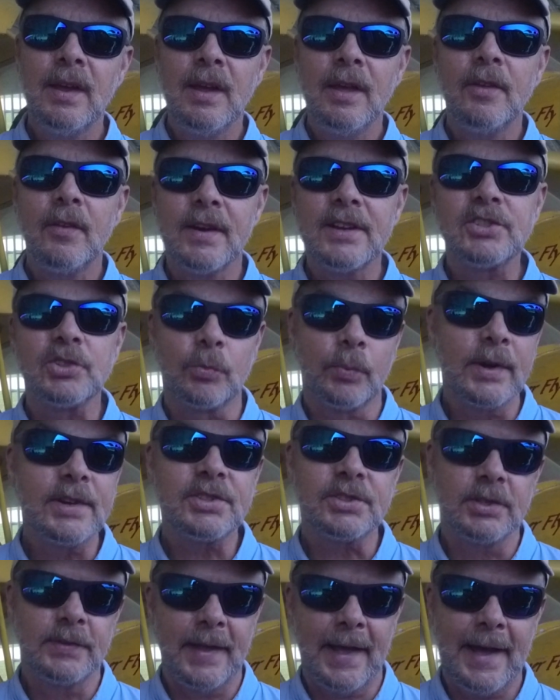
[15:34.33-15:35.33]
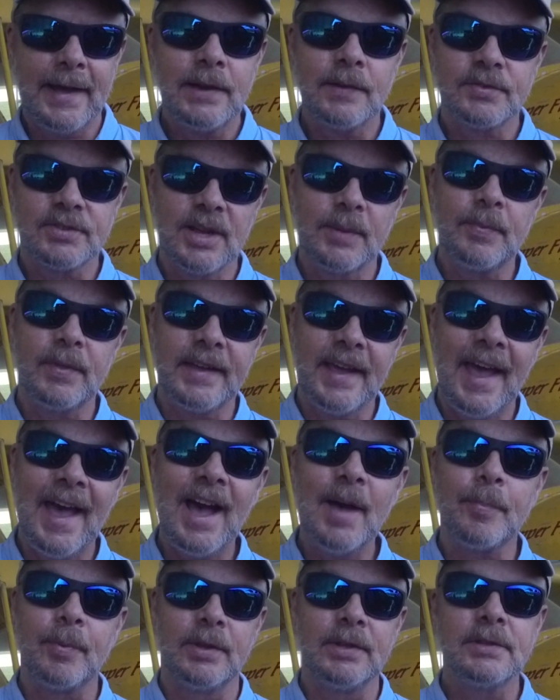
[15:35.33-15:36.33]
There is a risk to that. If something
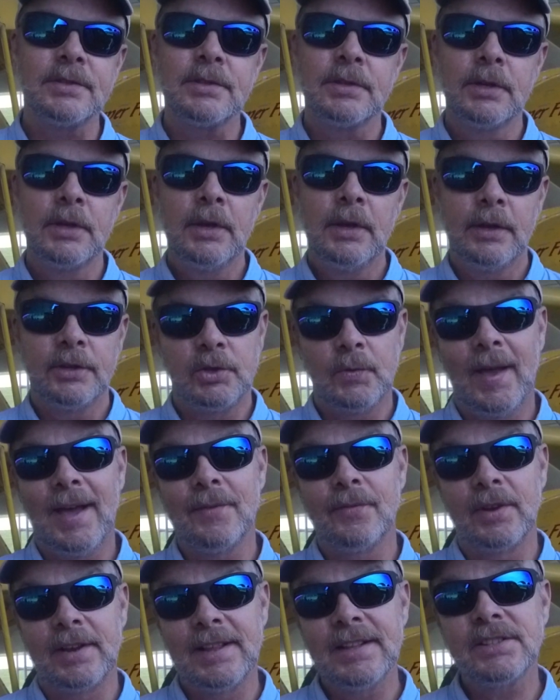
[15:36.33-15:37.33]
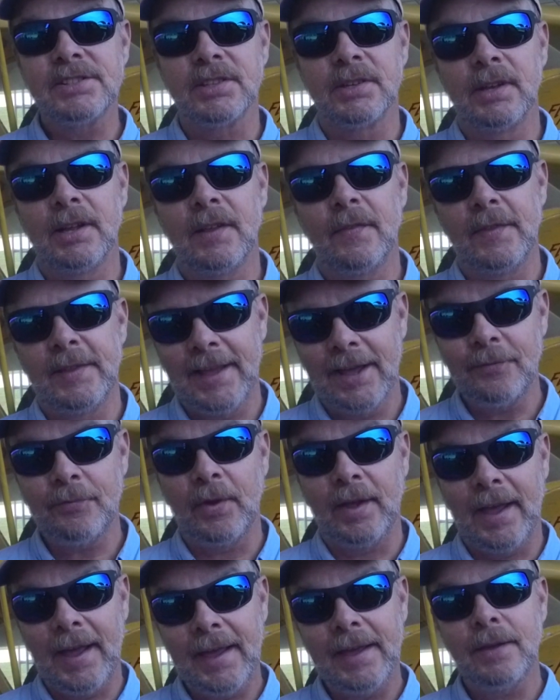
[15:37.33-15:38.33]
happens, you have an incident and the
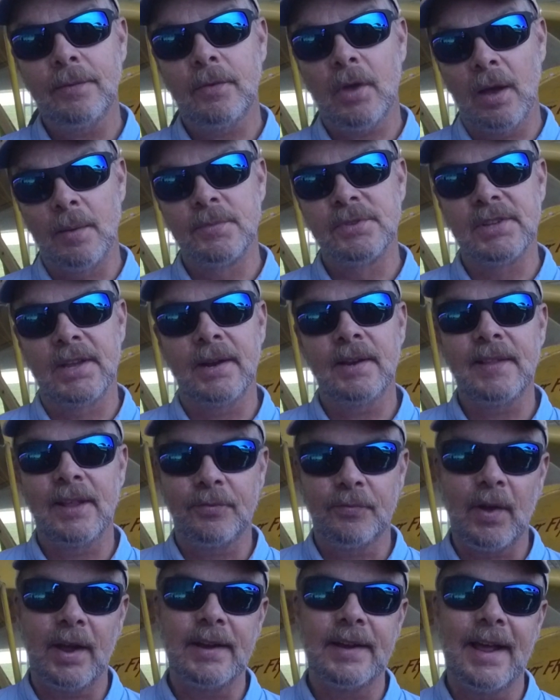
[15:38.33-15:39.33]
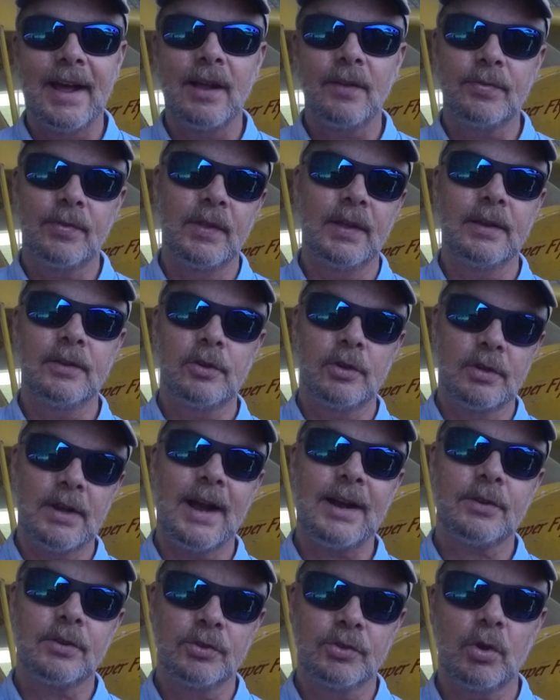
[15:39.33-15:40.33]
FAA comes in and they find out that your
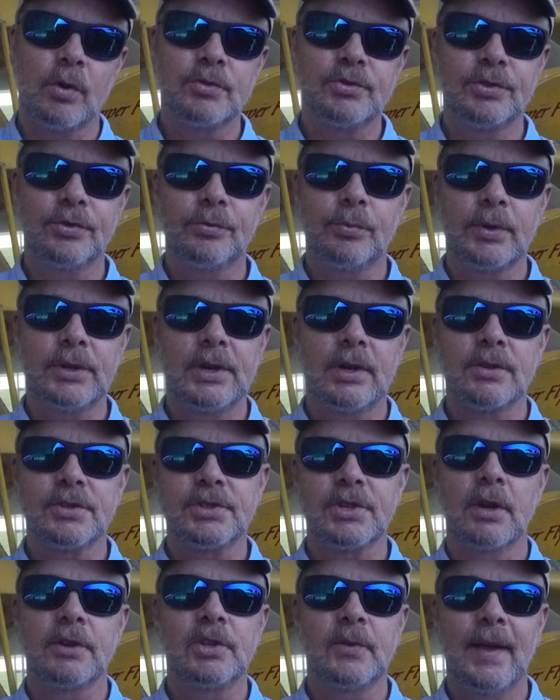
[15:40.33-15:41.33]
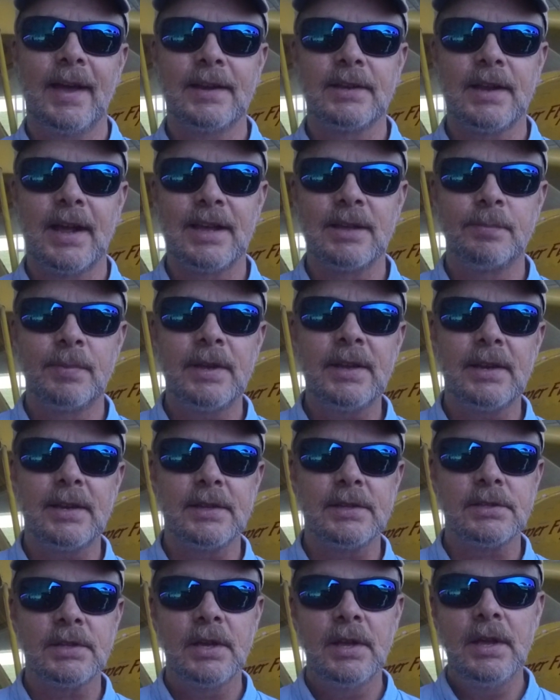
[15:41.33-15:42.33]
doctor told you 3 years ago you had
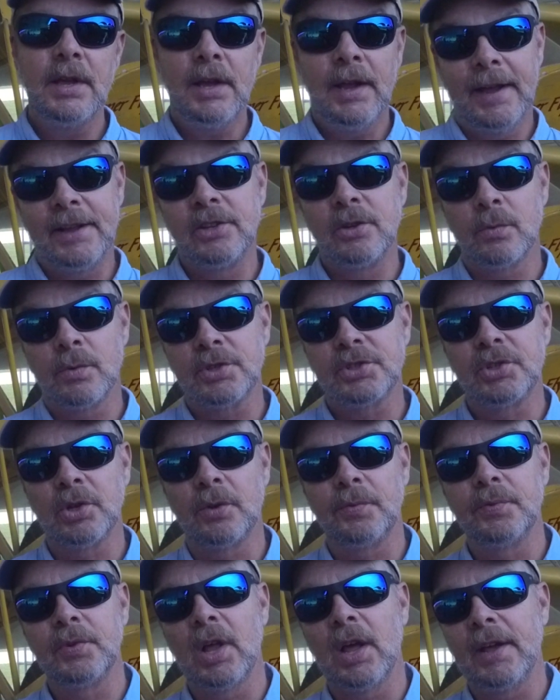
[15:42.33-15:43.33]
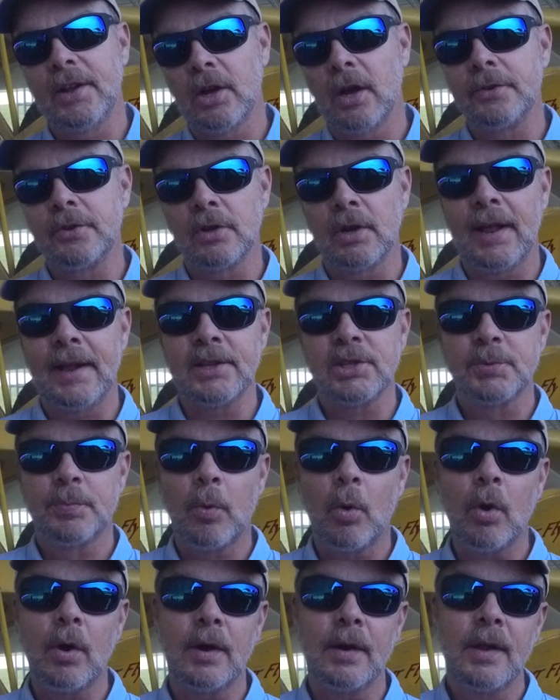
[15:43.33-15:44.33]
diabetes and you were still flying on your light
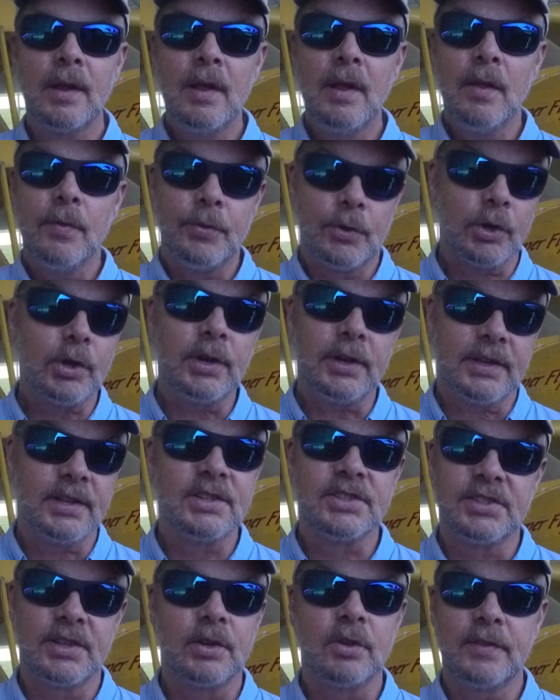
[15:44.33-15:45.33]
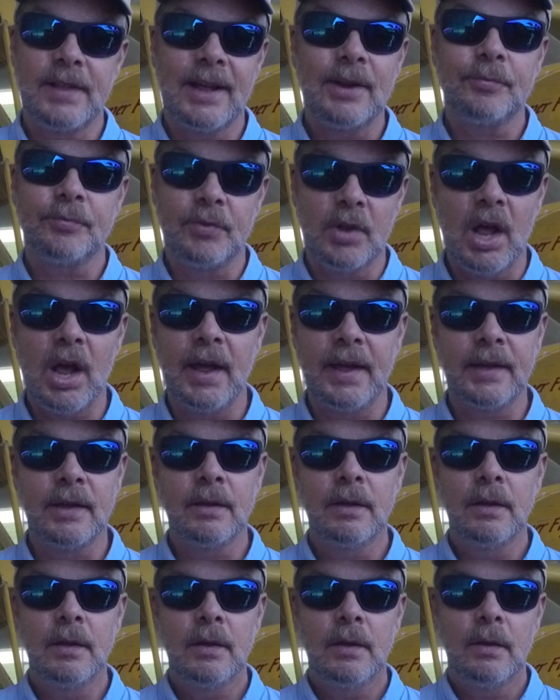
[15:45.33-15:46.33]
sport, they're going to consider that
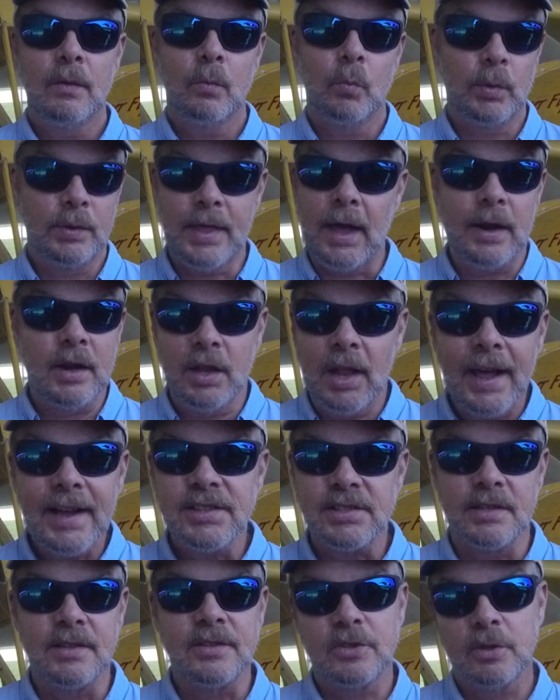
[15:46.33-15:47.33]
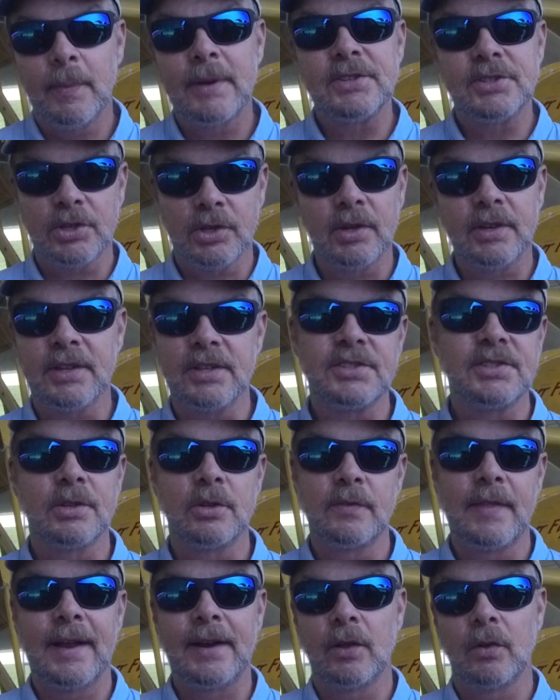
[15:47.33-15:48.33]
flying without a license. They're basically going to
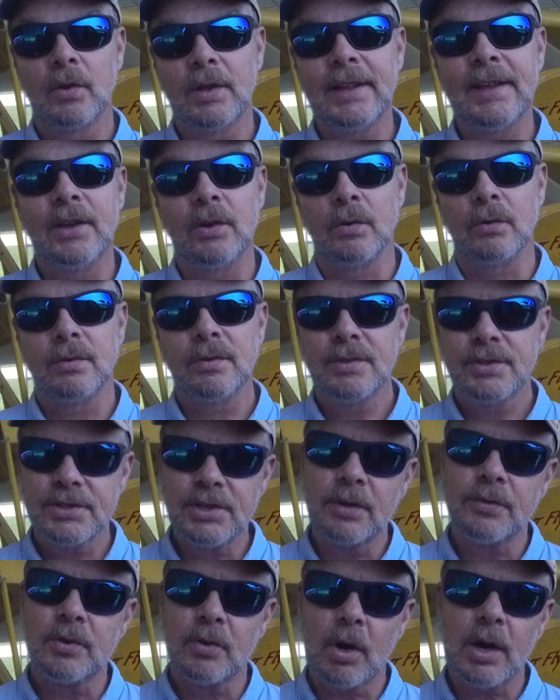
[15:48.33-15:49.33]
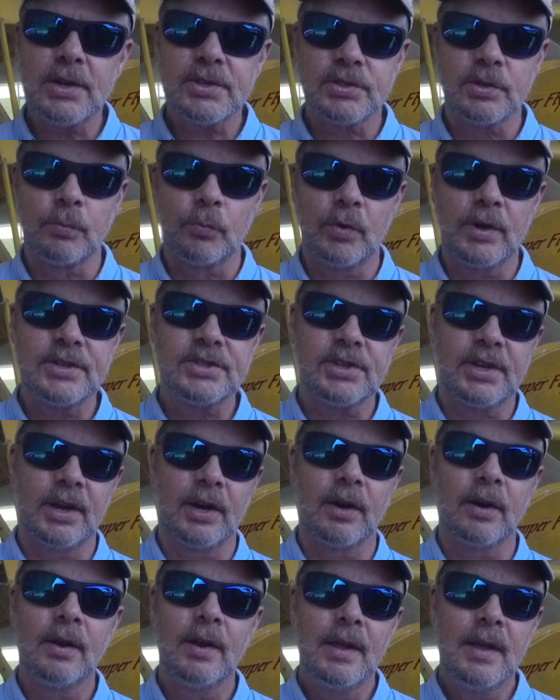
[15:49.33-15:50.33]
consider that illegal. So there are some risks
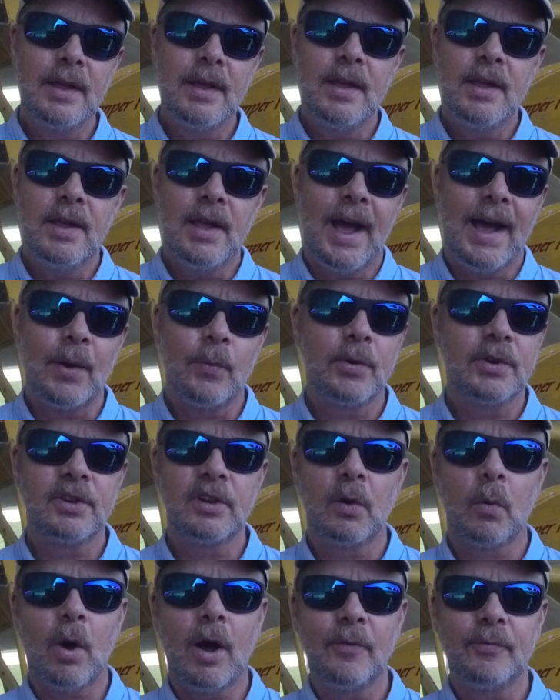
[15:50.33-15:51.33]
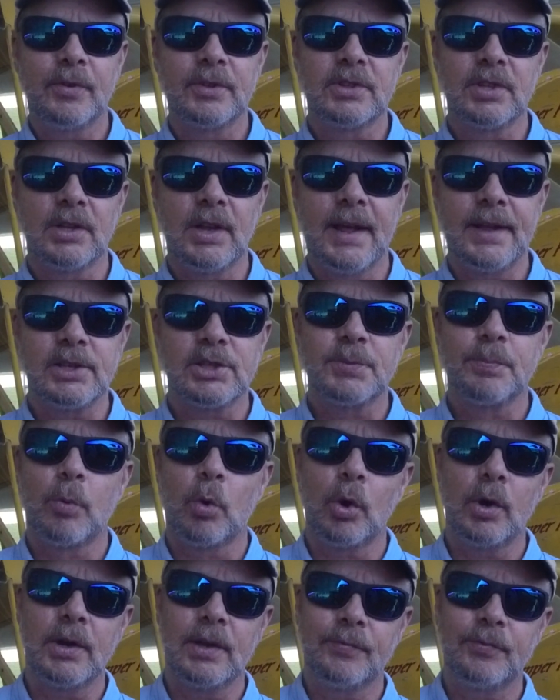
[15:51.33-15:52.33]
here. I wouldn't go off into light
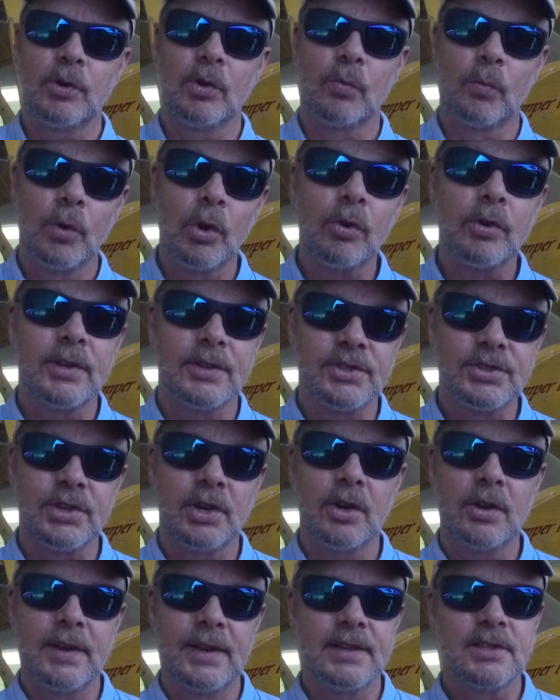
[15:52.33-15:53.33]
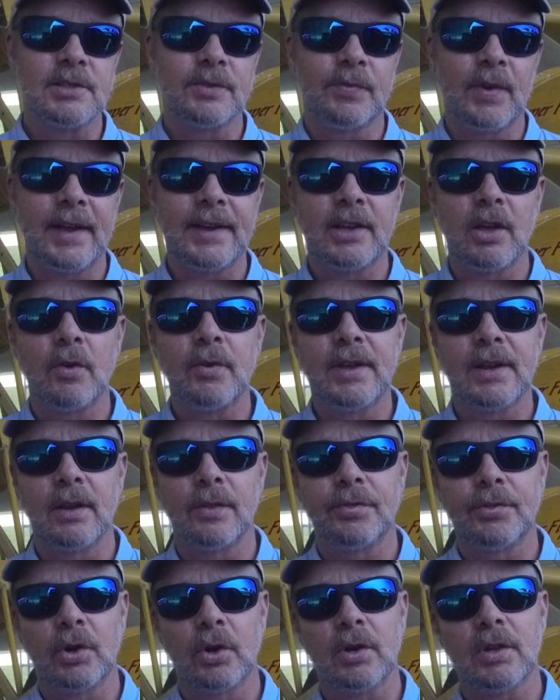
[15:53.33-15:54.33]
sport if your real concern is if I go get a
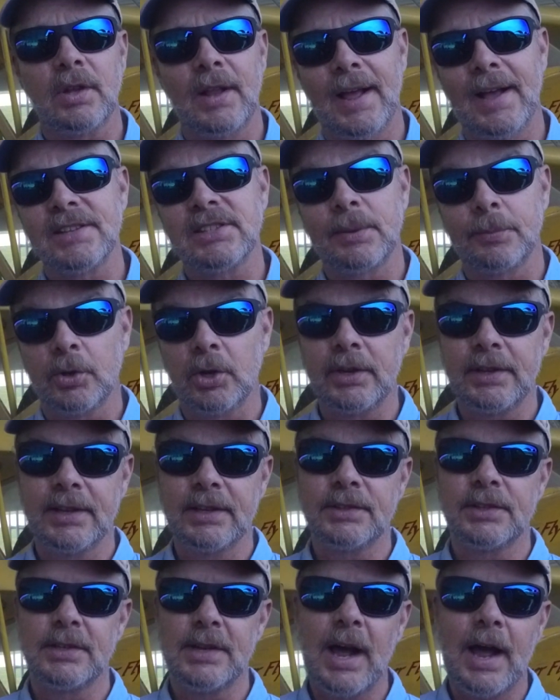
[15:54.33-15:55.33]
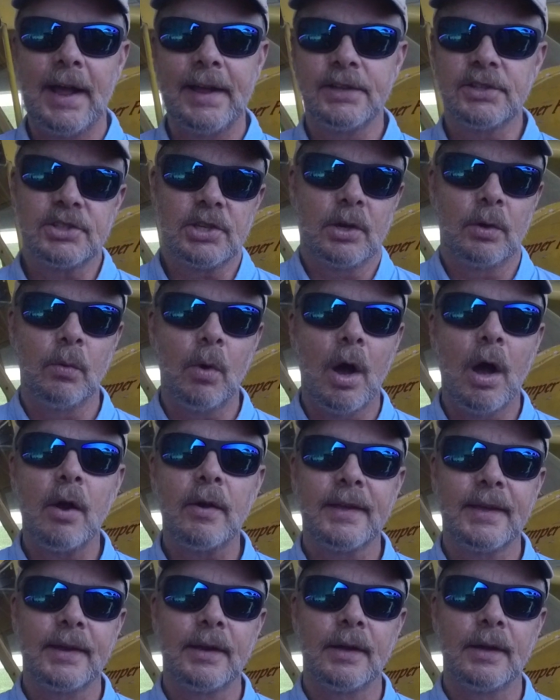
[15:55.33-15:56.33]
third class, I'm going to get denied, so I'll
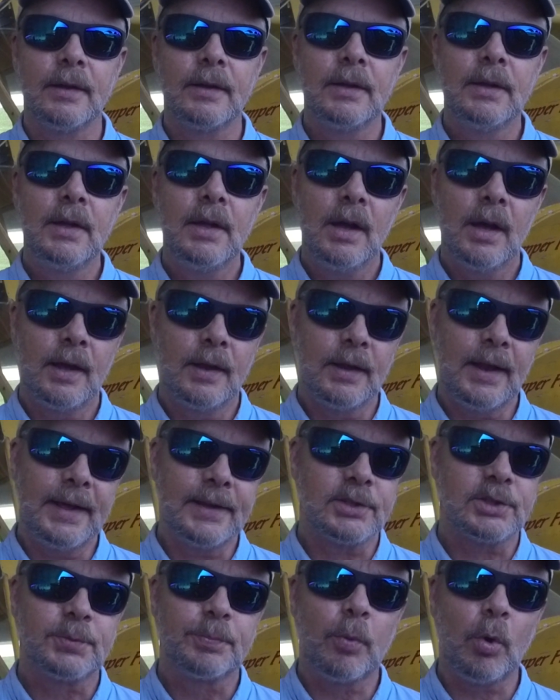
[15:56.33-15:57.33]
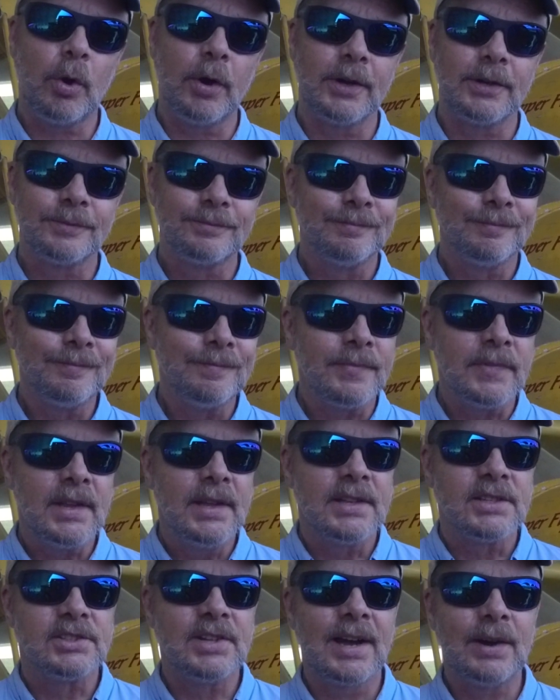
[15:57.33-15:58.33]
get a light sport.
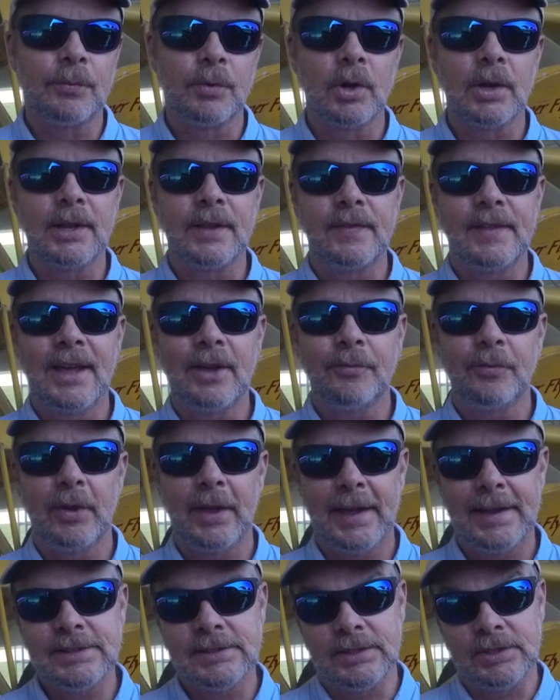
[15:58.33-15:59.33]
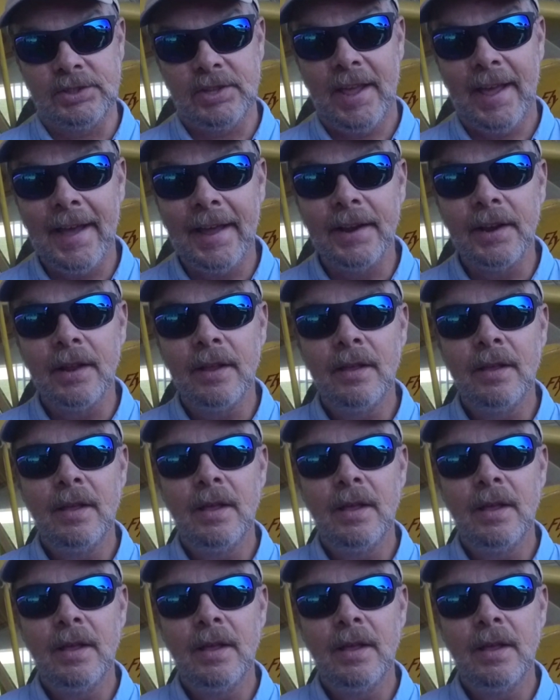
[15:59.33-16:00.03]
It's not really the FAA's intent.